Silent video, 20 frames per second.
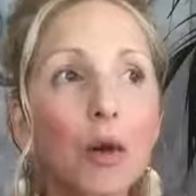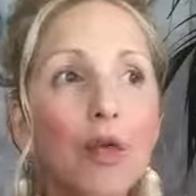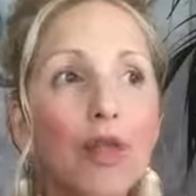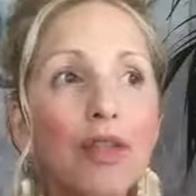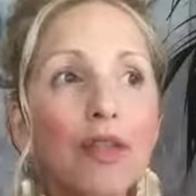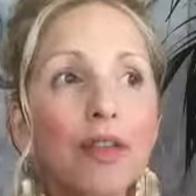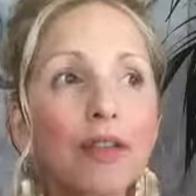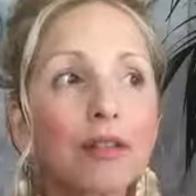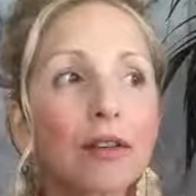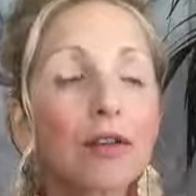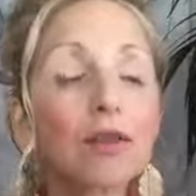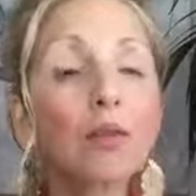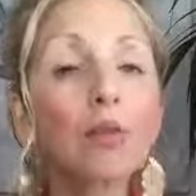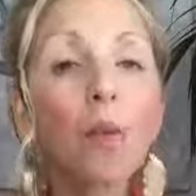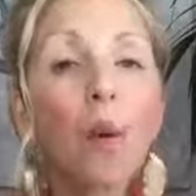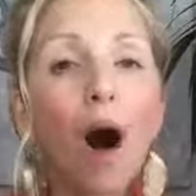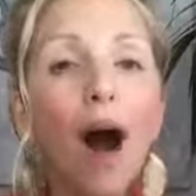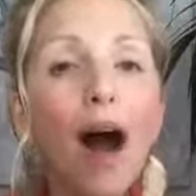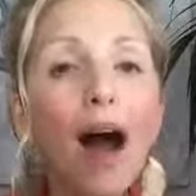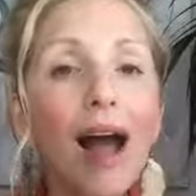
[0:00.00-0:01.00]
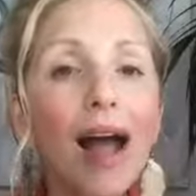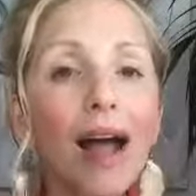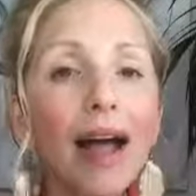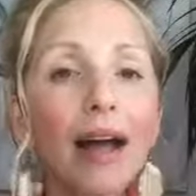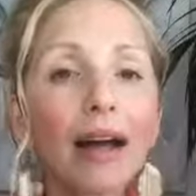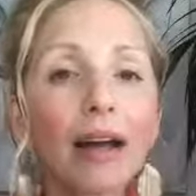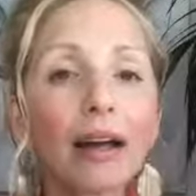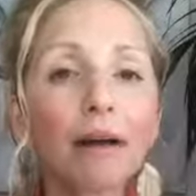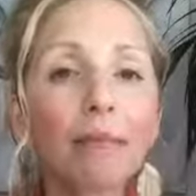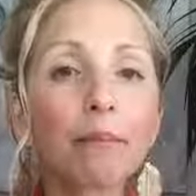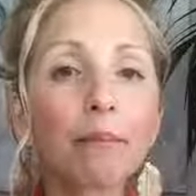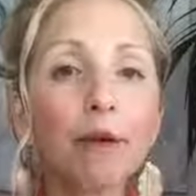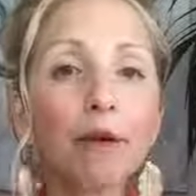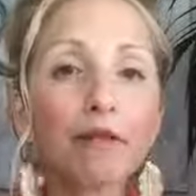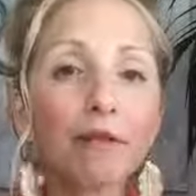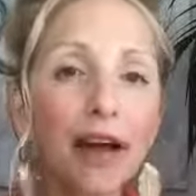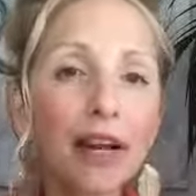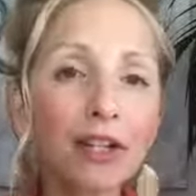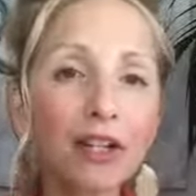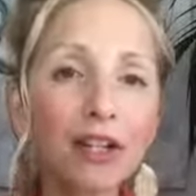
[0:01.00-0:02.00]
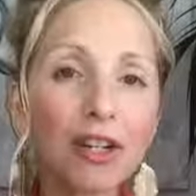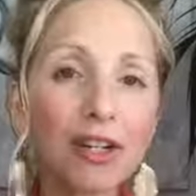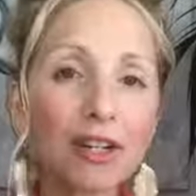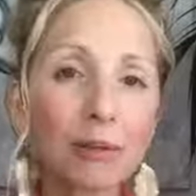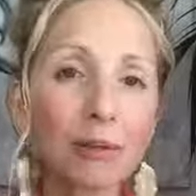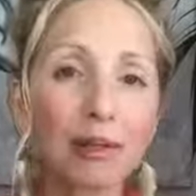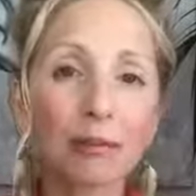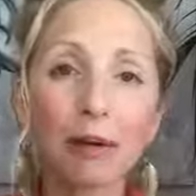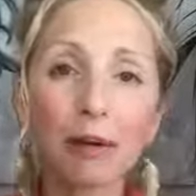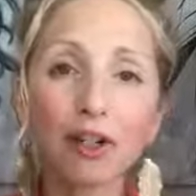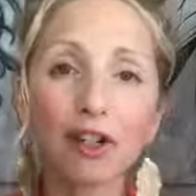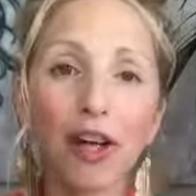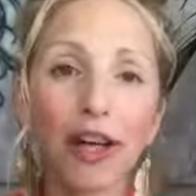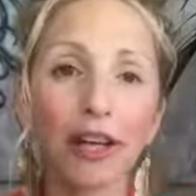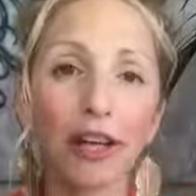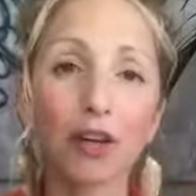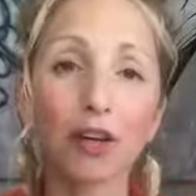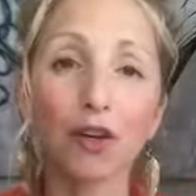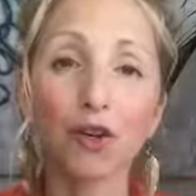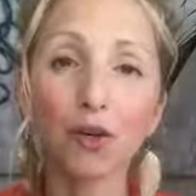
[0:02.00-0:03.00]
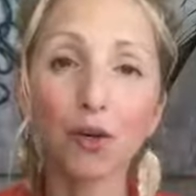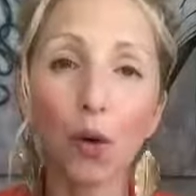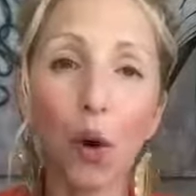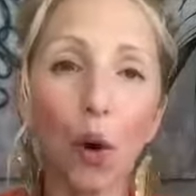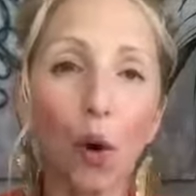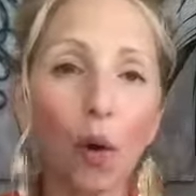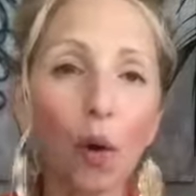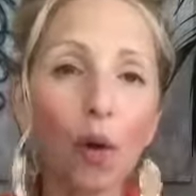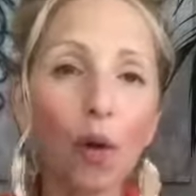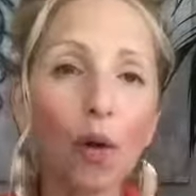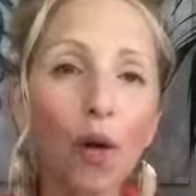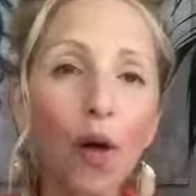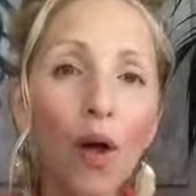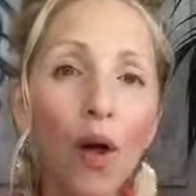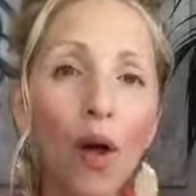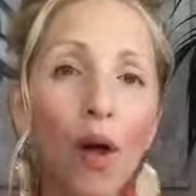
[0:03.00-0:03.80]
this is why perfectionism is much like control,